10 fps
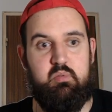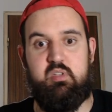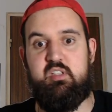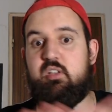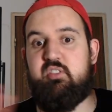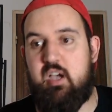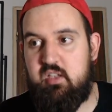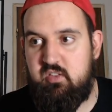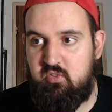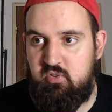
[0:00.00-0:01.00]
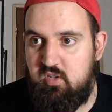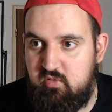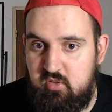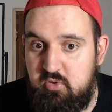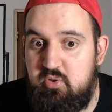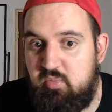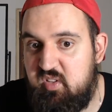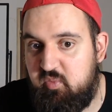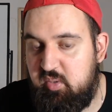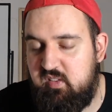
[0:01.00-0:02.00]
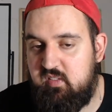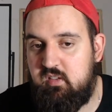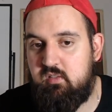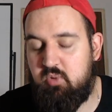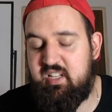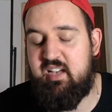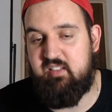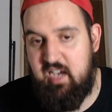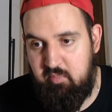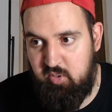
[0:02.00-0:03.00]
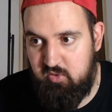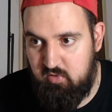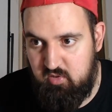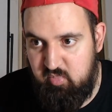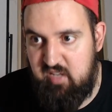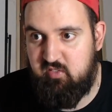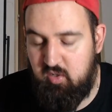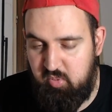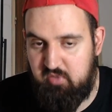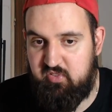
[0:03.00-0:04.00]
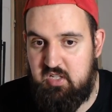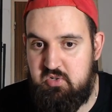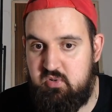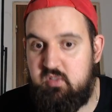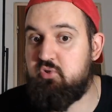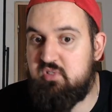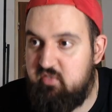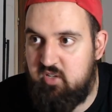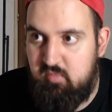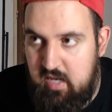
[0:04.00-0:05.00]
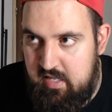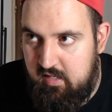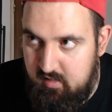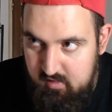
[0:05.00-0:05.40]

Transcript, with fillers: the entire history of uh, the human species, what has happened over the past couple of centuries, driven by